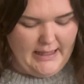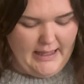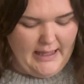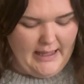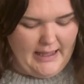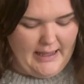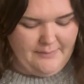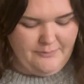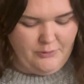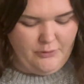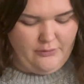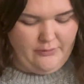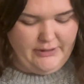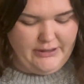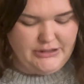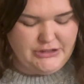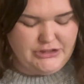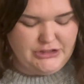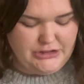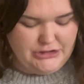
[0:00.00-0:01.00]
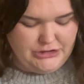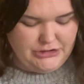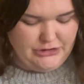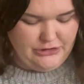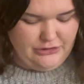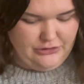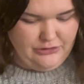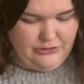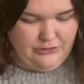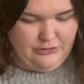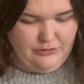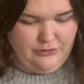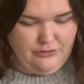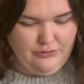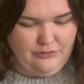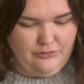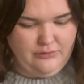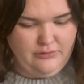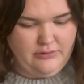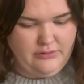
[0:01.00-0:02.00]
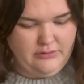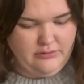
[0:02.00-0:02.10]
I'm going to do